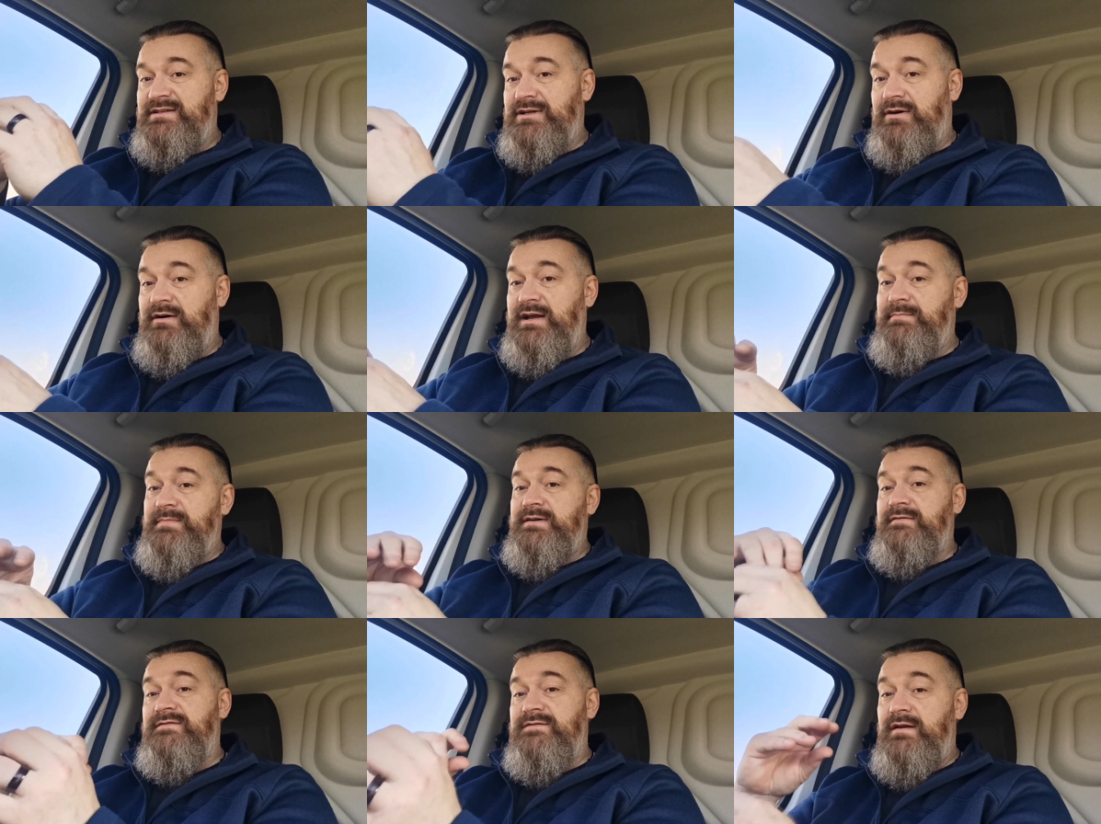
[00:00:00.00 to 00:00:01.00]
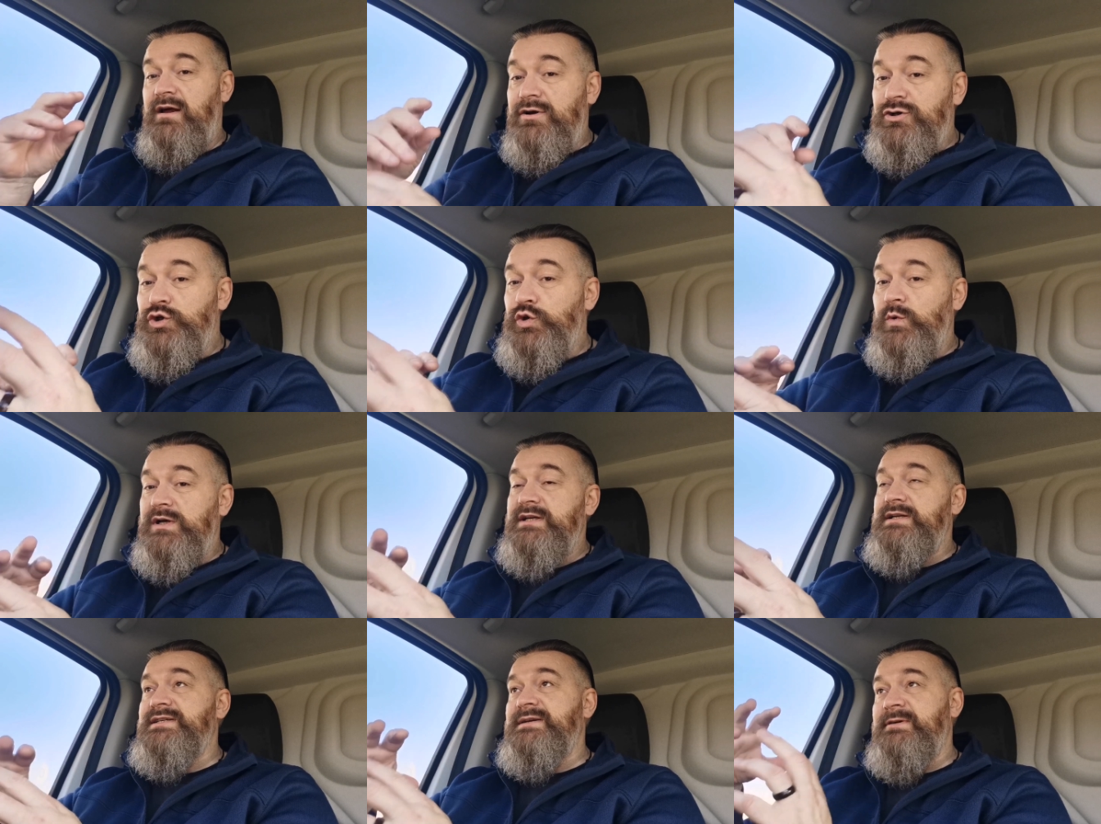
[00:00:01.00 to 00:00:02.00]
time that
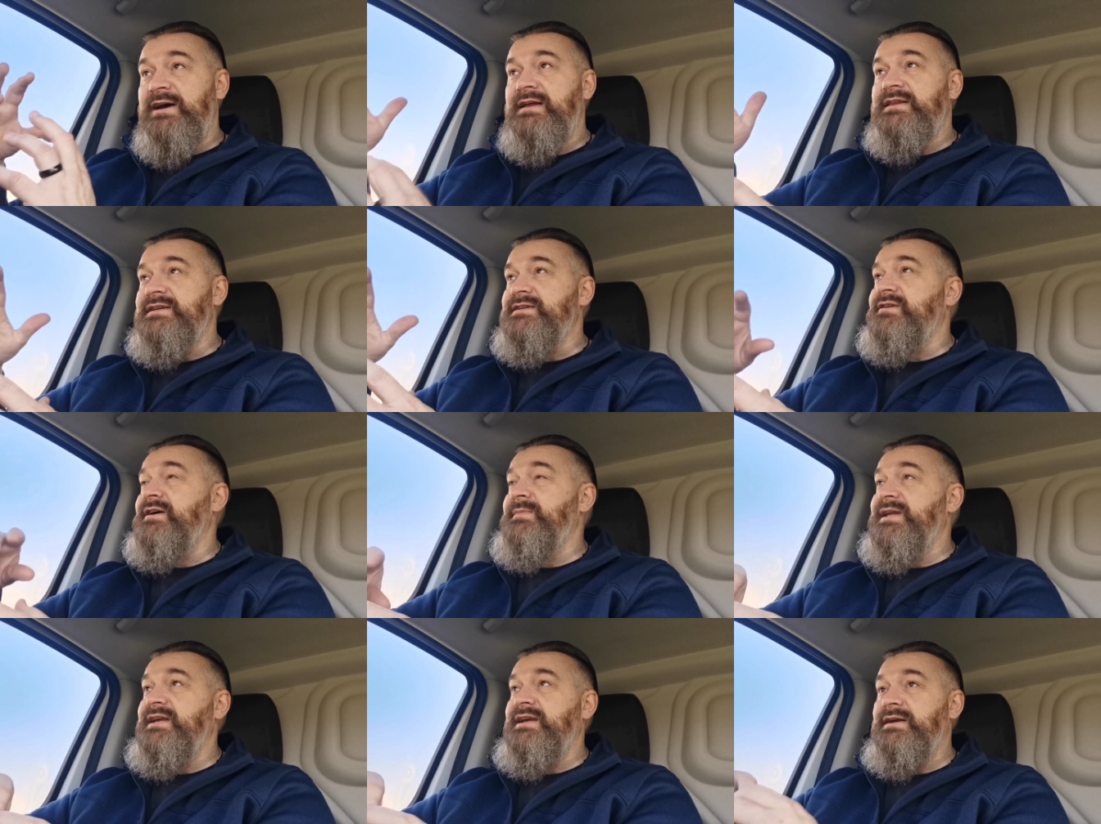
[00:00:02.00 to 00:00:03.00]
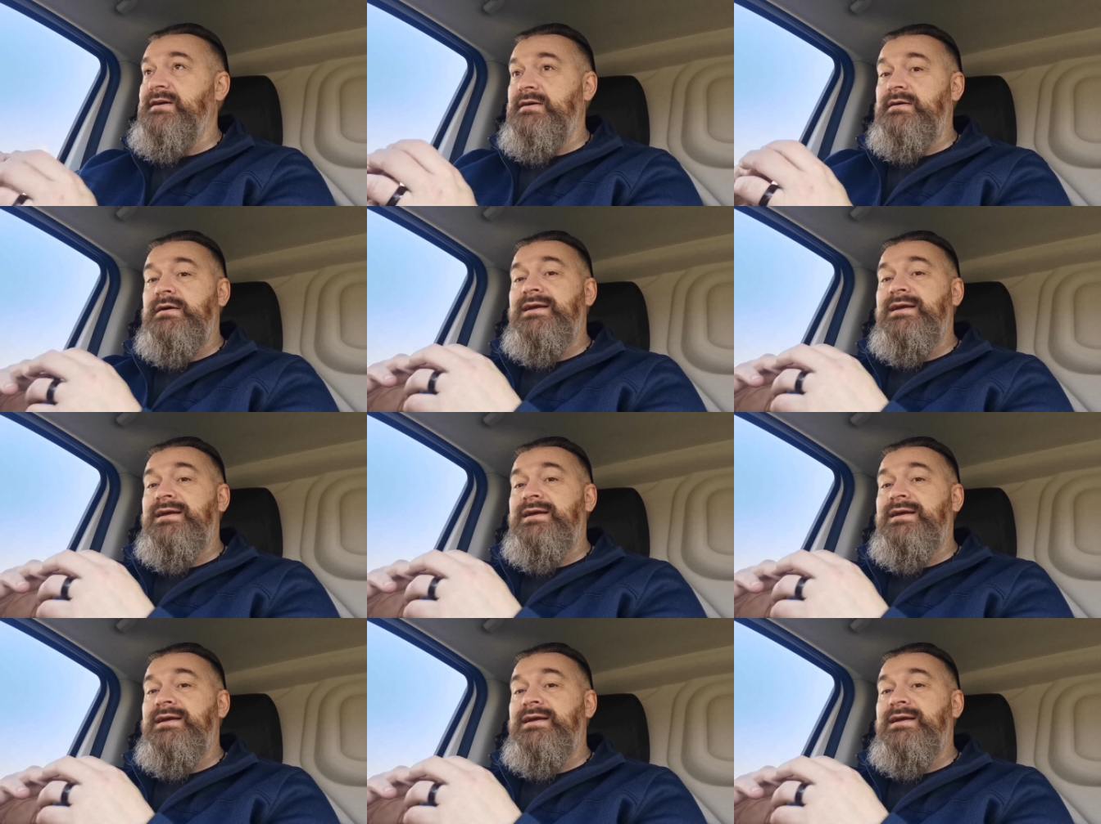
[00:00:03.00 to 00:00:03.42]
fluctuates about this time of year